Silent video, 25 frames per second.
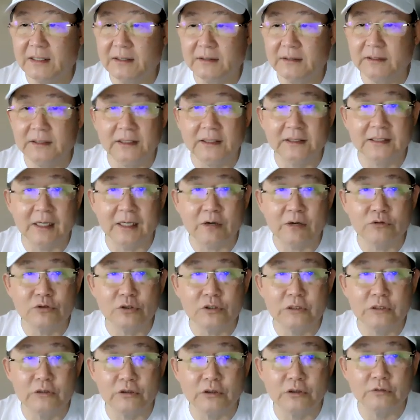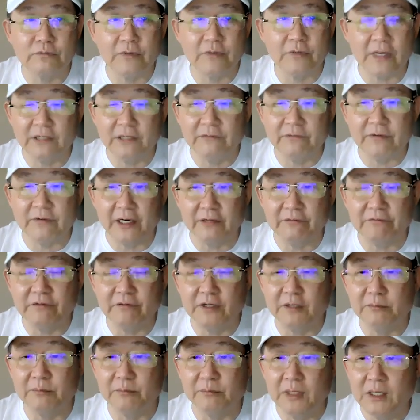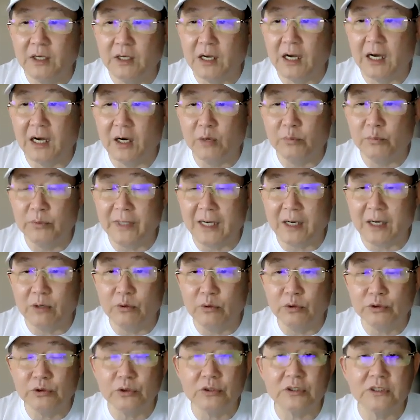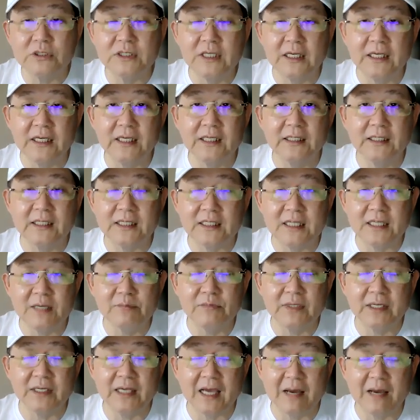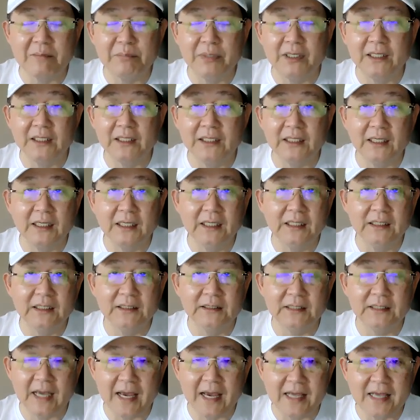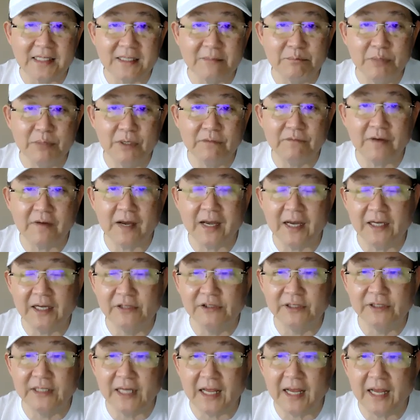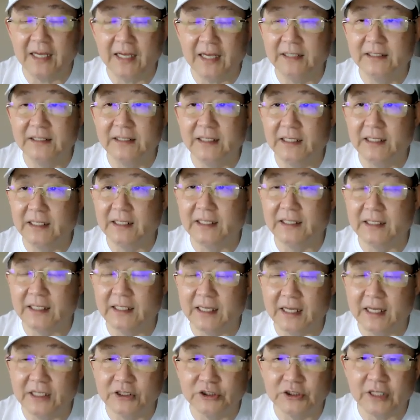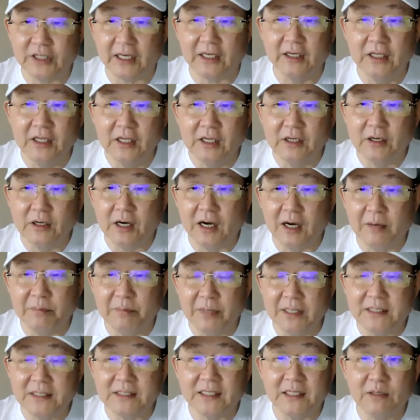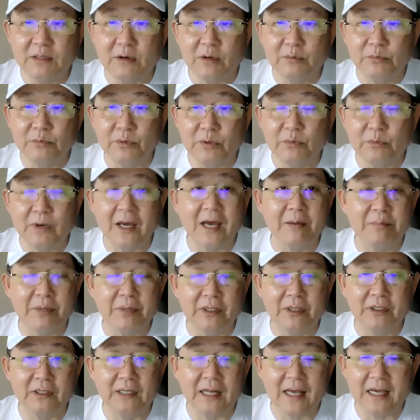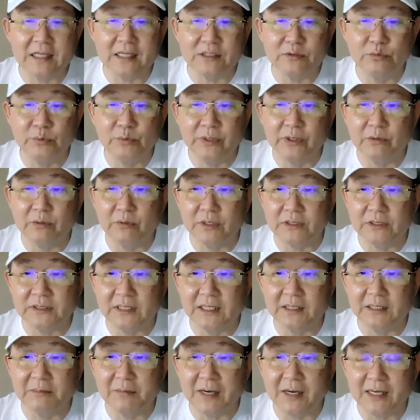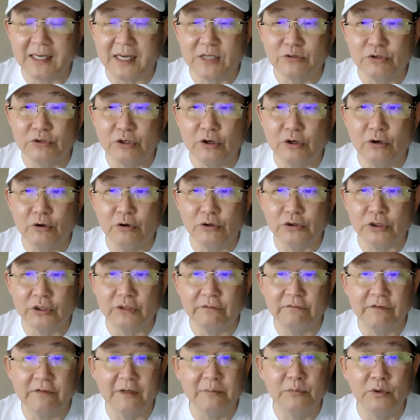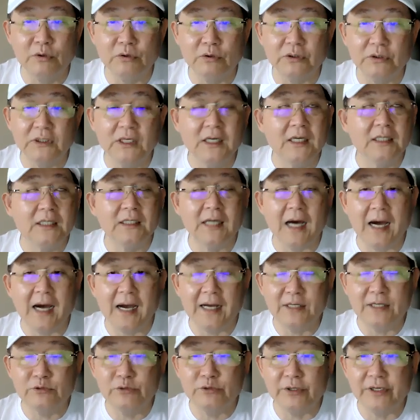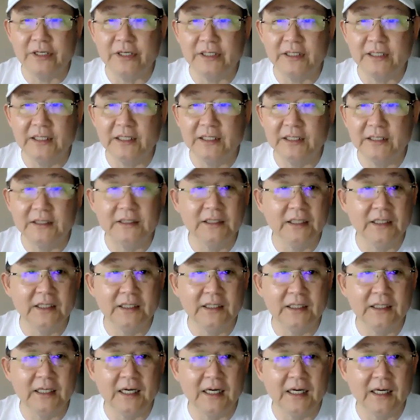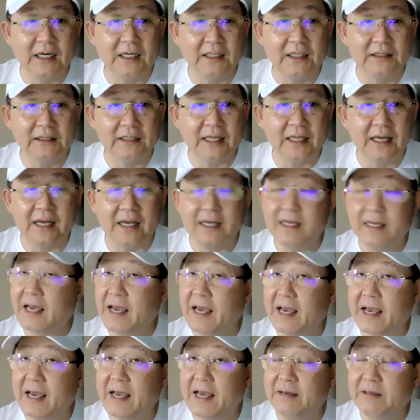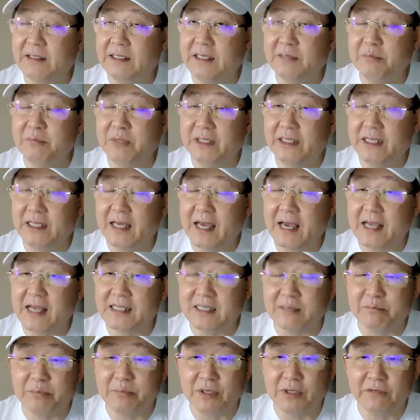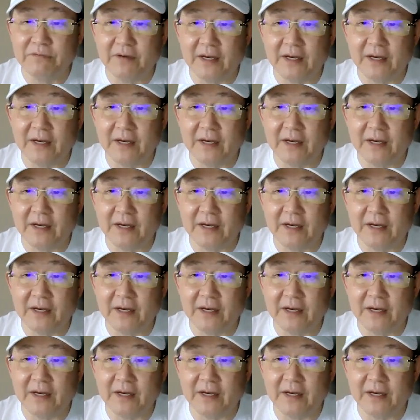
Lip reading: the Dow Jones looks very, very firm. We are also seeing the same thing happening in the S&P 500 and the Nasdaq. Basically, what happened last week was the market actually closed on a firm note. The high traded in the E-mini S&P